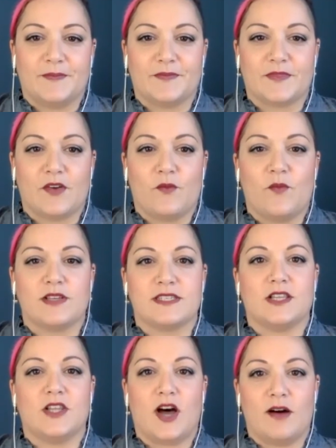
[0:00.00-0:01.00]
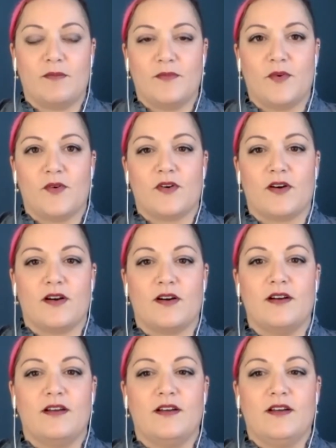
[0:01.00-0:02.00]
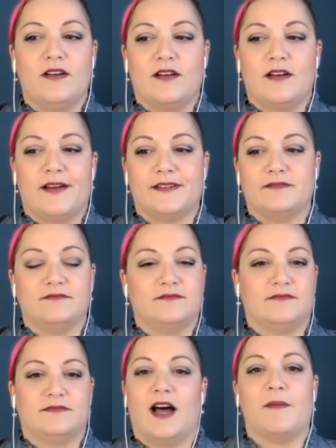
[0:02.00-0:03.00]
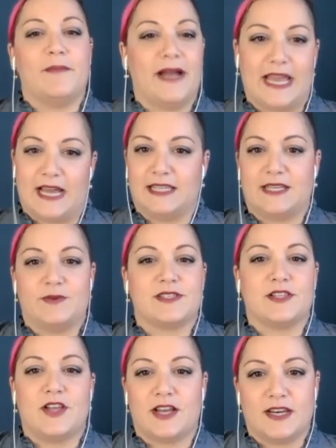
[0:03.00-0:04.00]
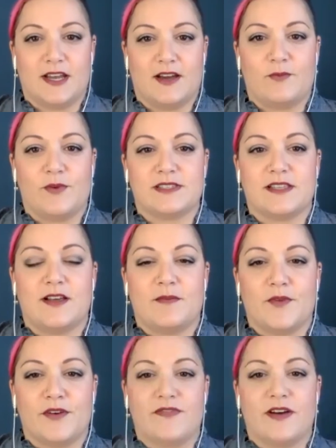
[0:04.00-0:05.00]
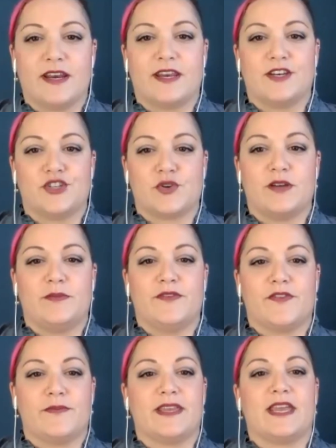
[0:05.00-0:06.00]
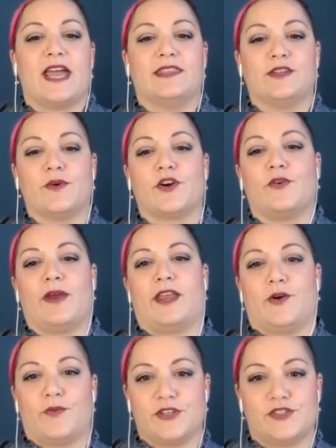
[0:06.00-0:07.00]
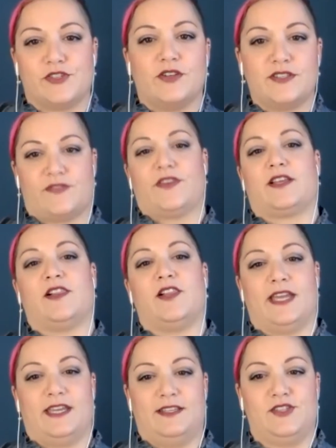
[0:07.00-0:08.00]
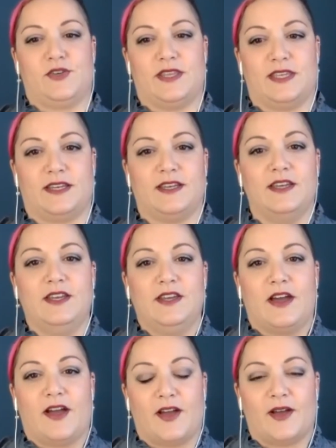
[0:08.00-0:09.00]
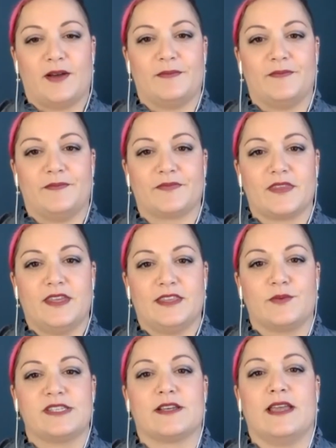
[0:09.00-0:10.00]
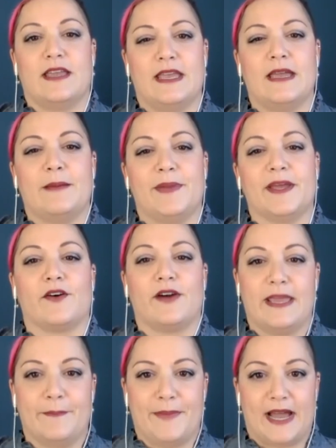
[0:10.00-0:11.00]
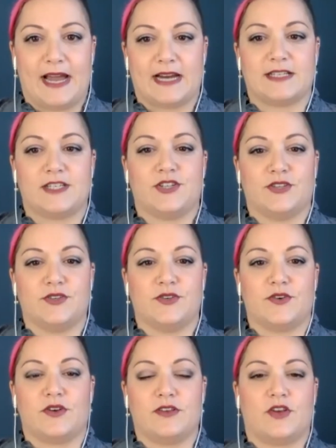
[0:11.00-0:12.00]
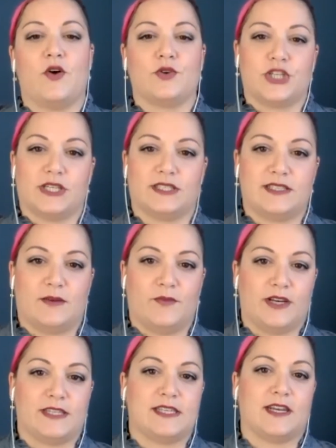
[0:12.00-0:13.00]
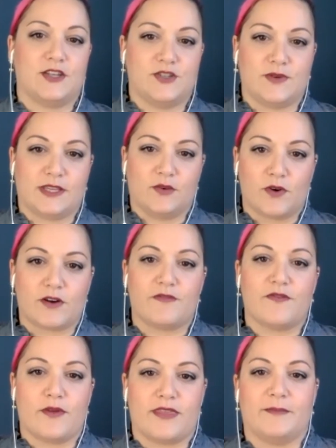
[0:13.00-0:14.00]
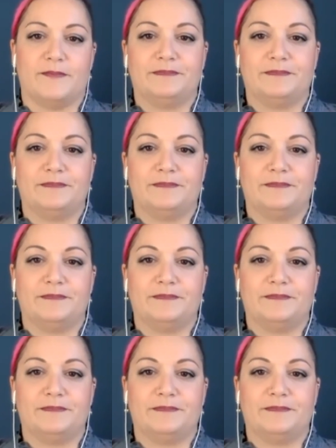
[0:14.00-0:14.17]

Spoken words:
was a lot more up my alley, was a lot more fun and enjoyable for me, and there were greater results for the client. So I think there was a bigger impact to coaching someone instead of doing the work for them.